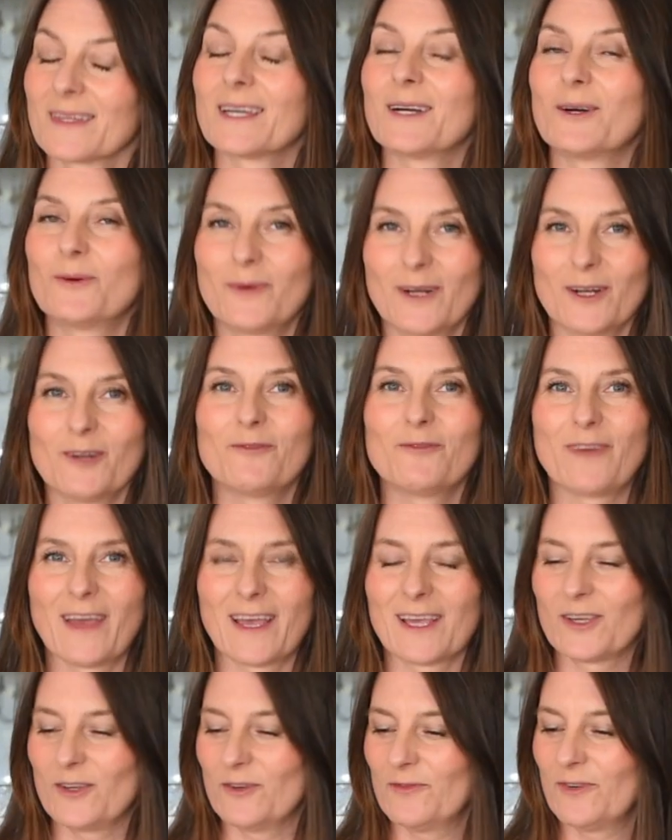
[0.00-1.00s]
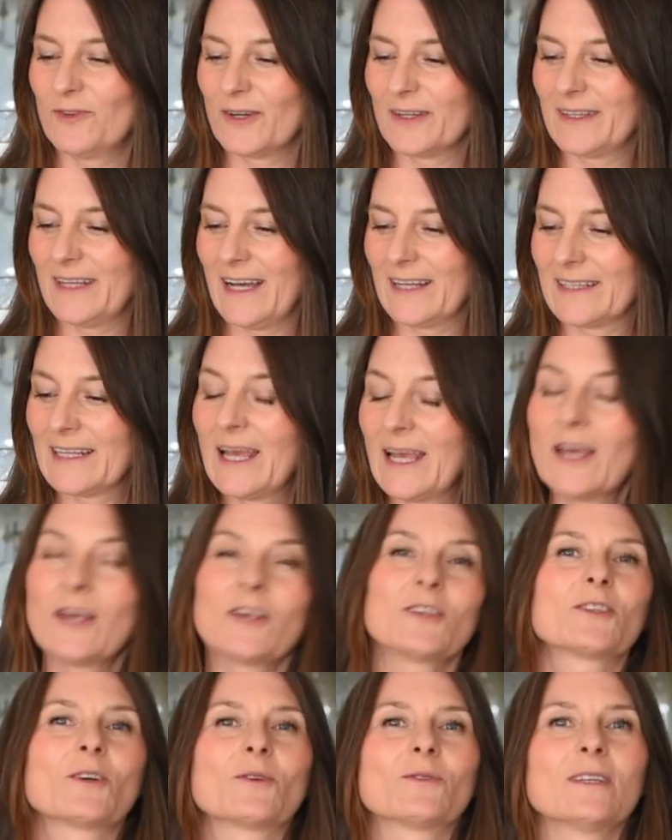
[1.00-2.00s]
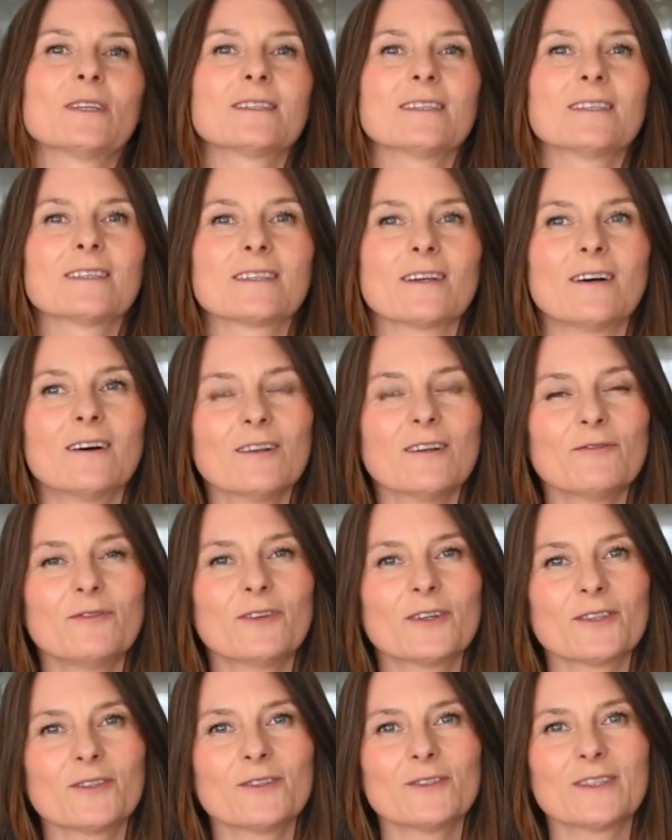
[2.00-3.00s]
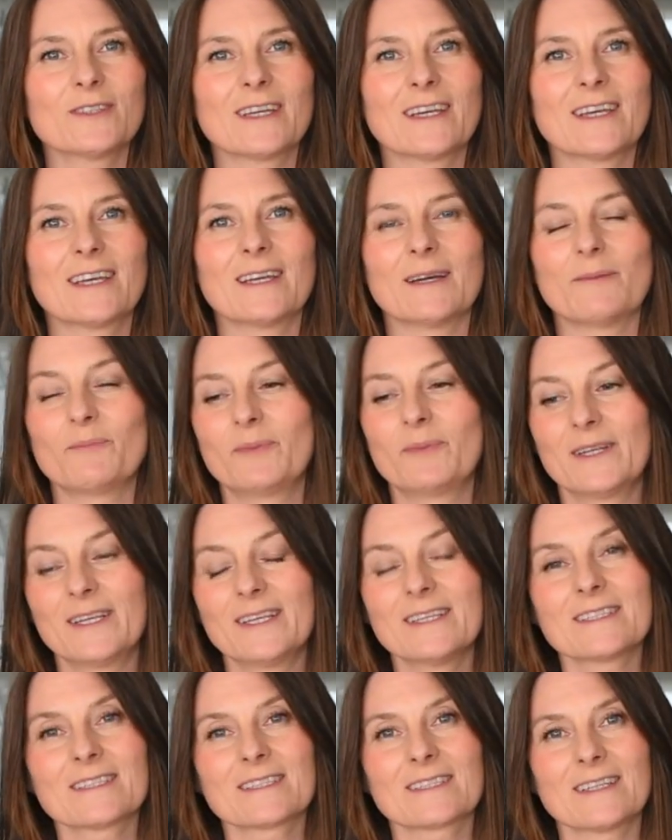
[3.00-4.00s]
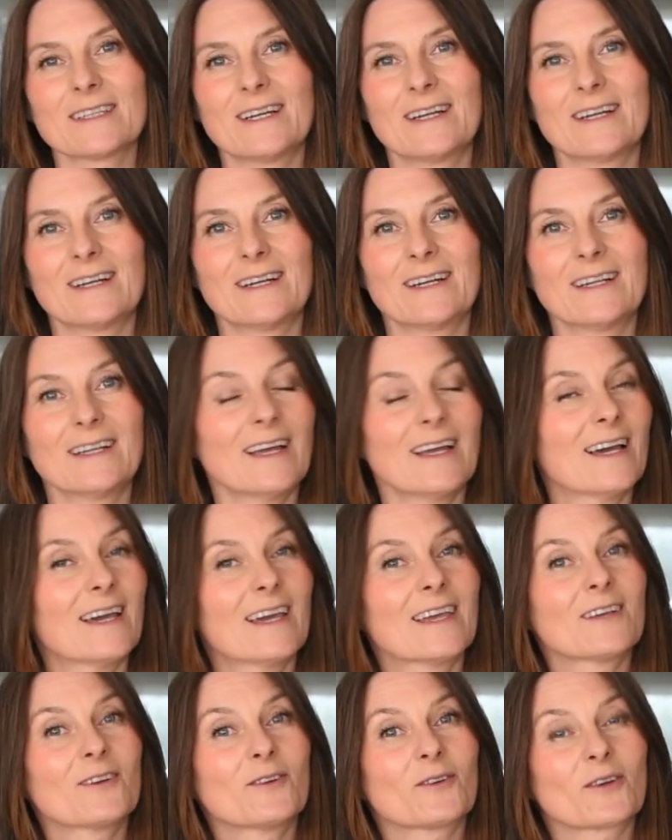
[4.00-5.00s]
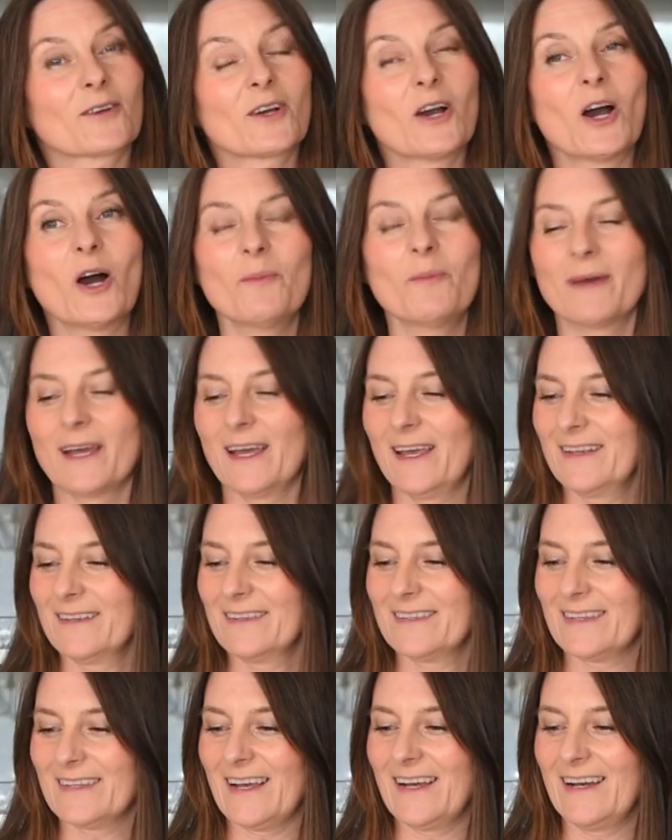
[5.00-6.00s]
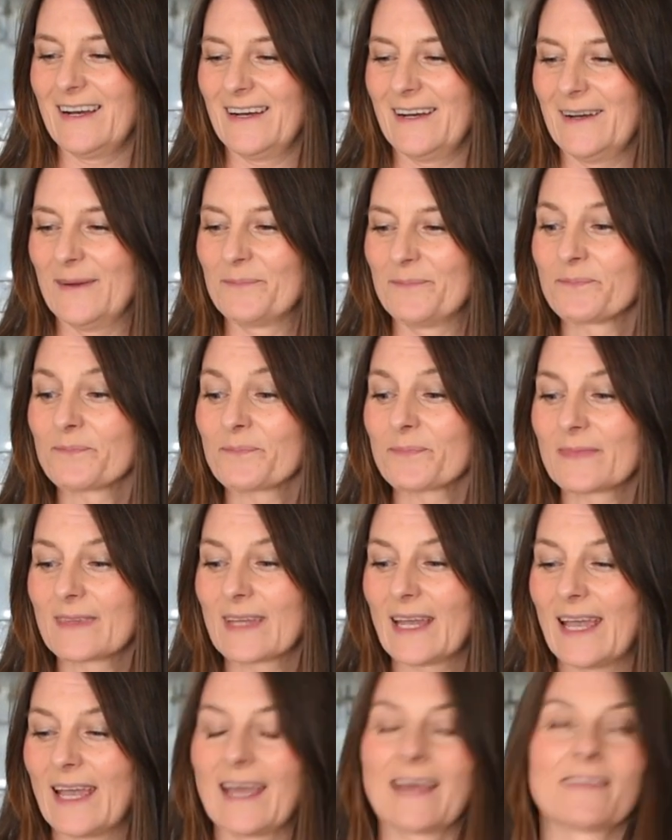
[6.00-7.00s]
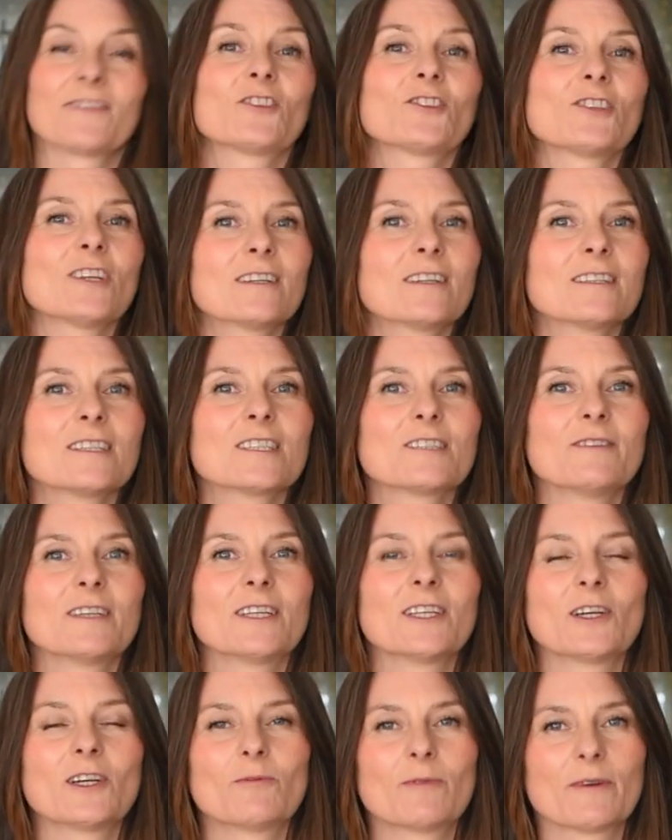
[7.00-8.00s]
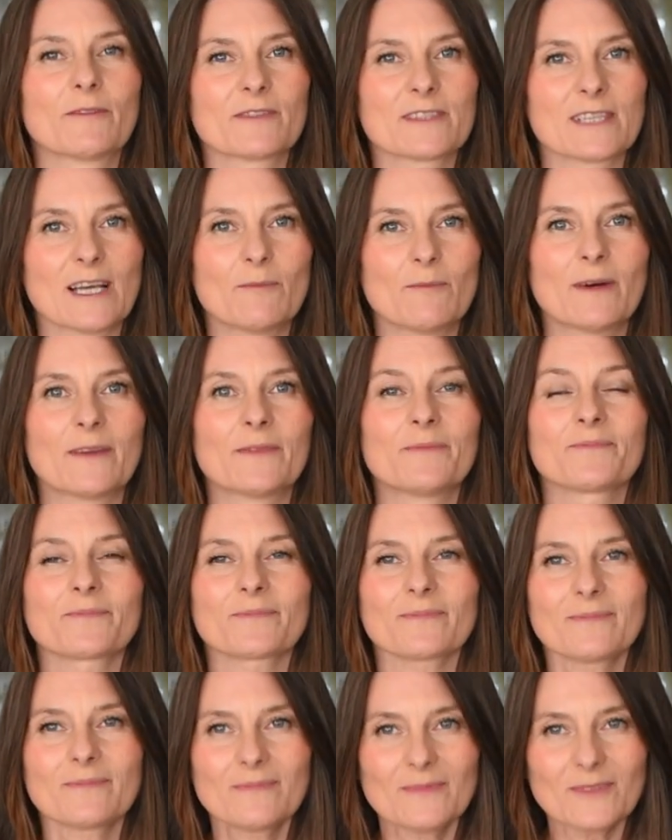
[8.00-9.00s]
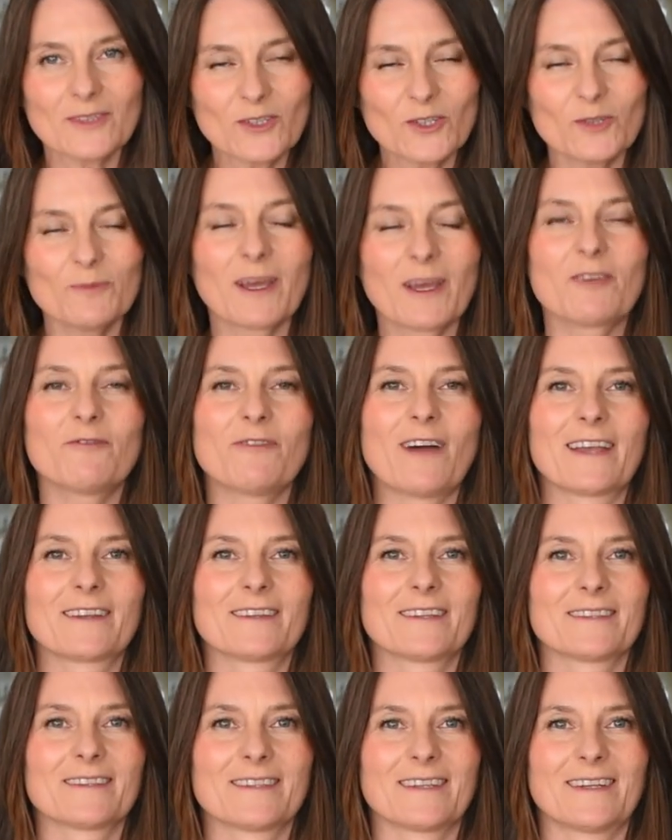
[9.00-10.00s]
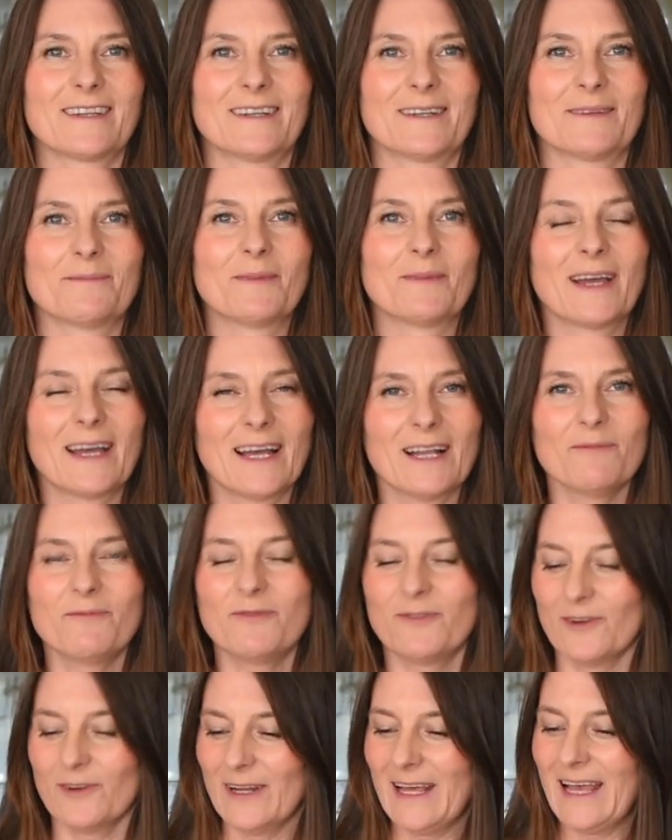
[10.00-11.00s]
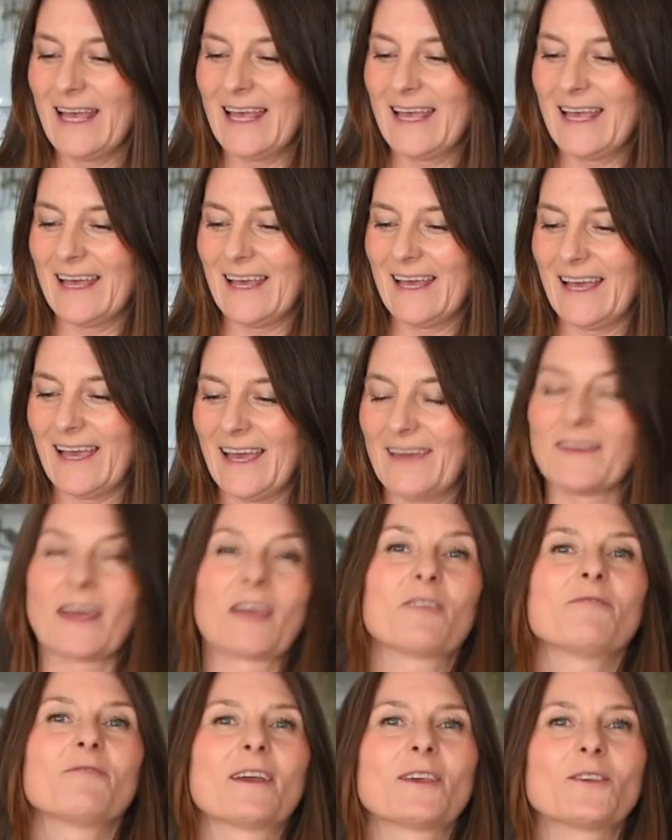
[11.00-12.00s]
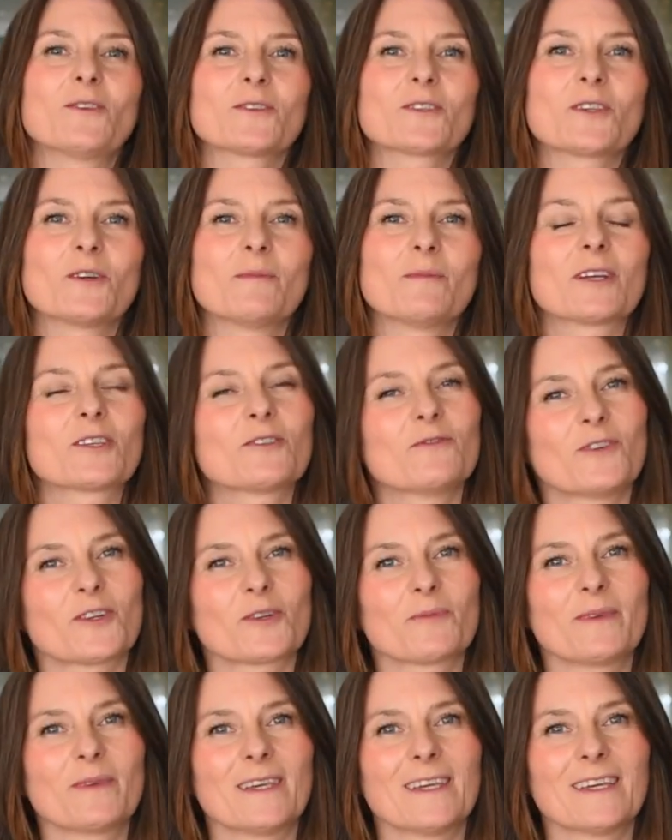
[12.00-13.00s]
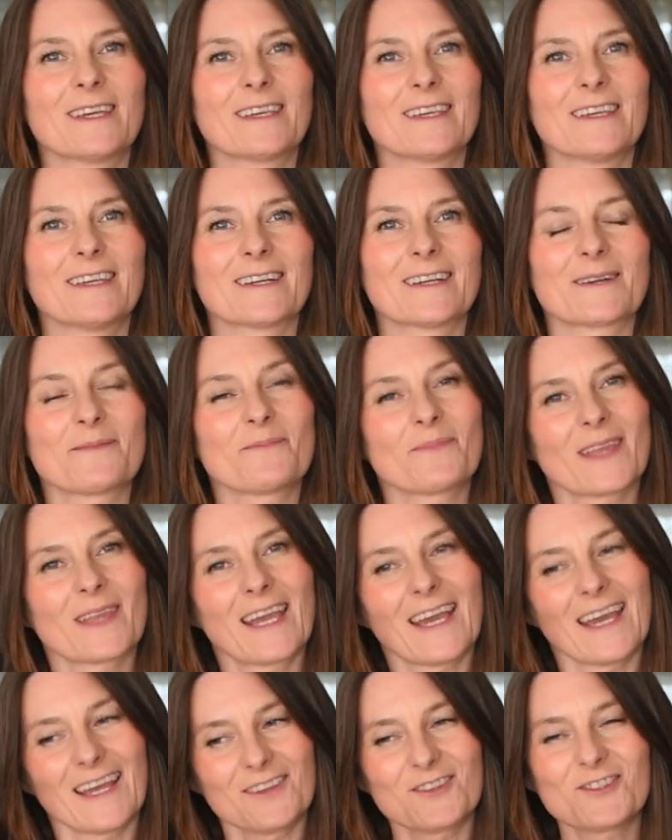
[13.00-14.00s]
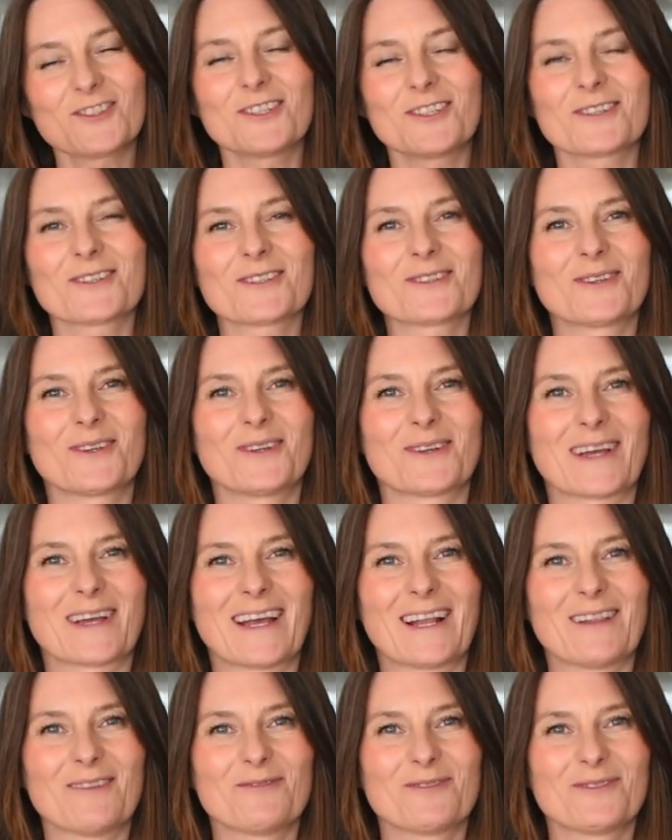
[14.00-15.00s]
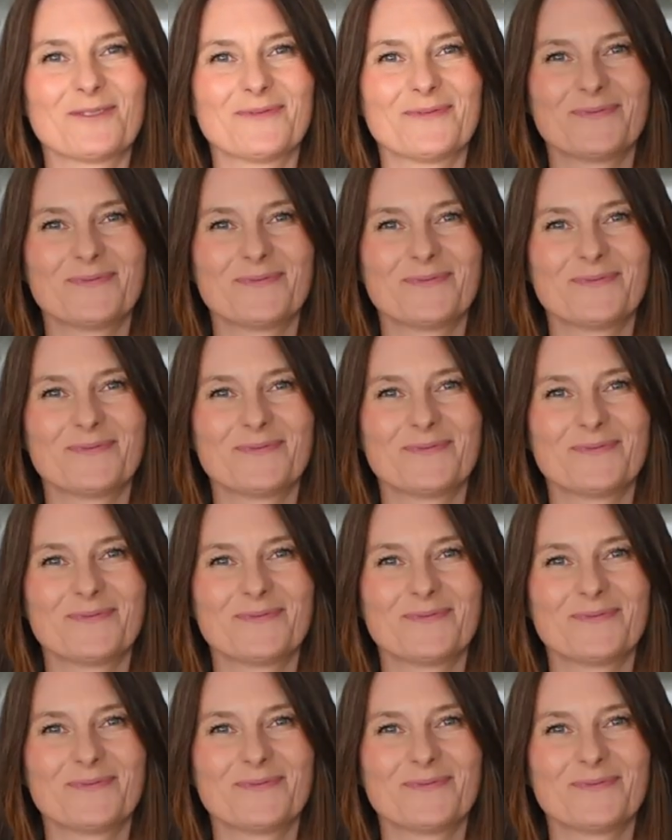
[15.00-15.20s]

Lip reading: will thank you for that. So this is all for today. Please like or comment and share this video with someone who may find it helpful. And I thank you so much for being here, and cheers to your health.